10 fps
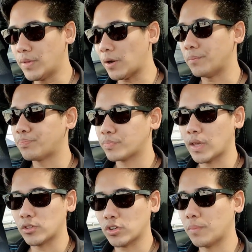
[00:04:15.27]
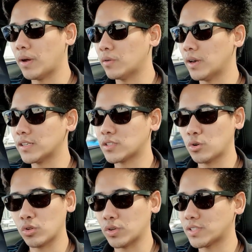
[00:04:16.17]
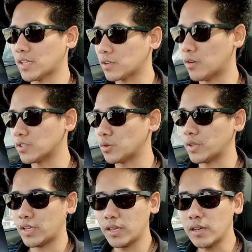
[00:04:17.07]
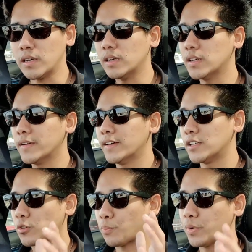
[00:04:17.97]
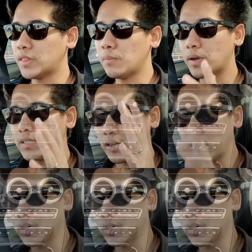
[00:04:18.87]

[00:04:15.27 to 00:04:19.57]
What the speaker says: Now, talking about, let's go to the center console here. So pretty much I